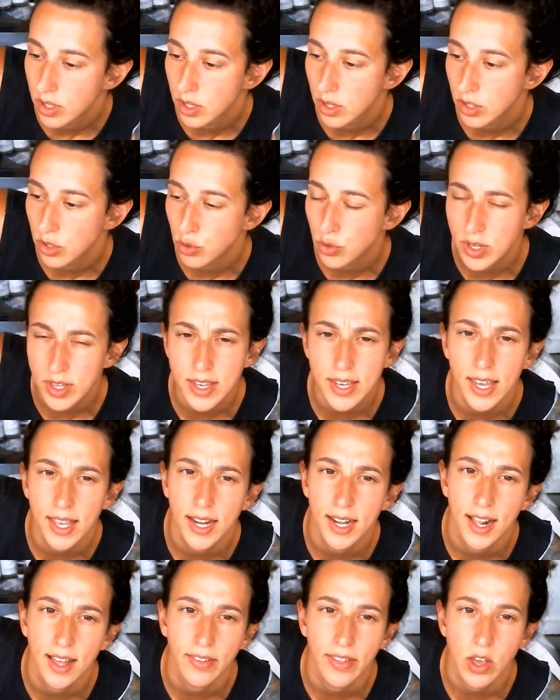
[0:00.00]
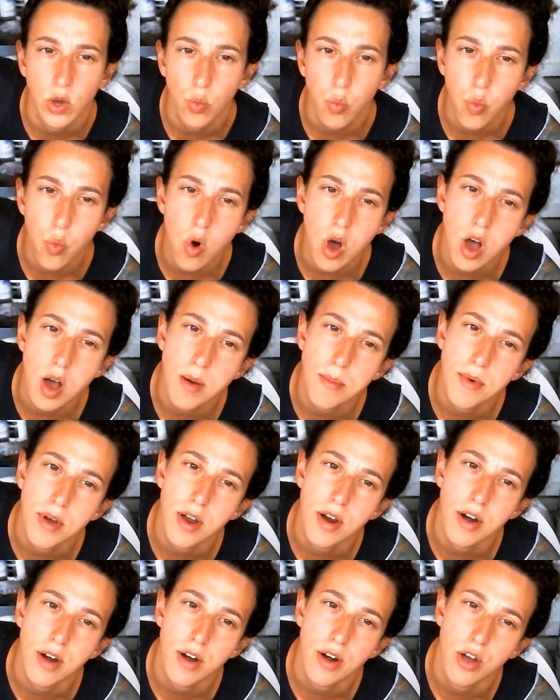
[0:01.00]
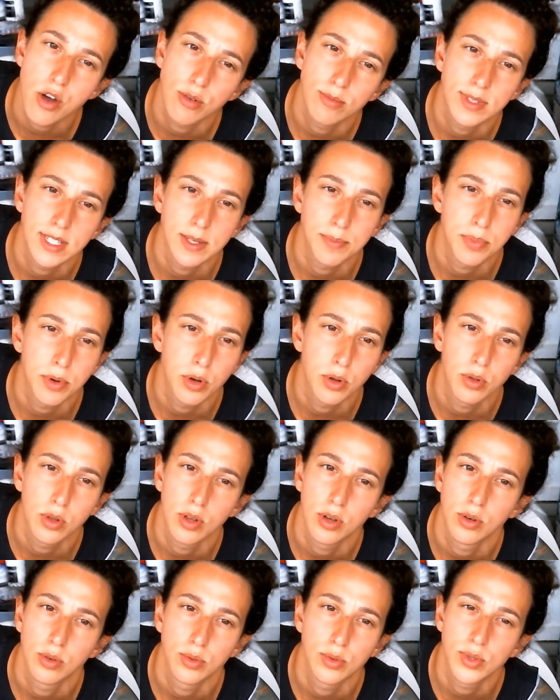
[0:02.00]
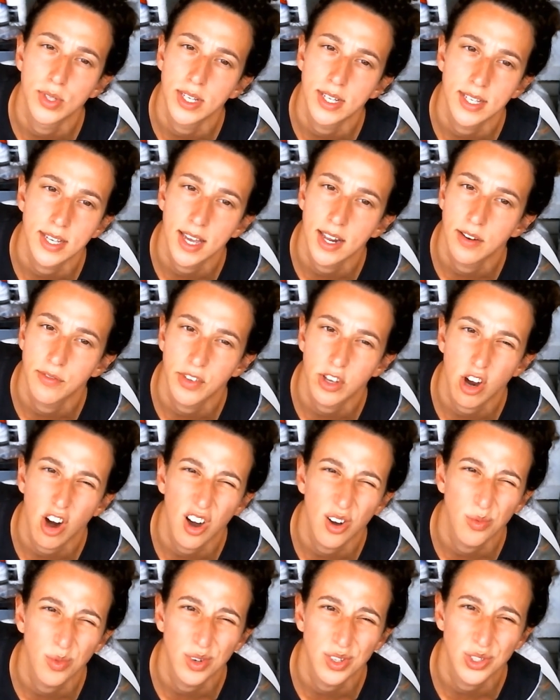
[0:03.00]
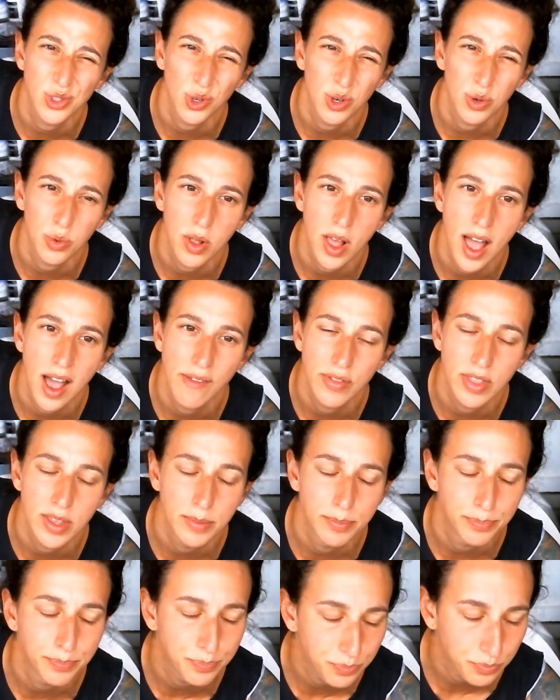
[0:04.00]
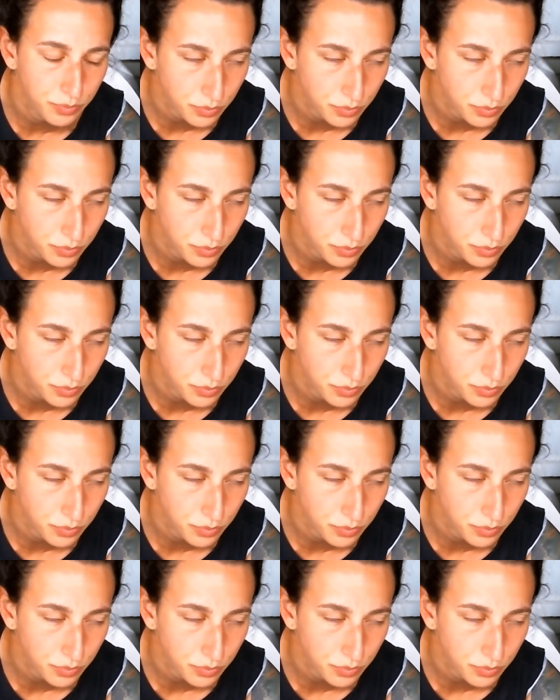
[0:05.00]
You can get it at like Walmart, Home Depot, Lowe's, any kind of like hardware store will have them.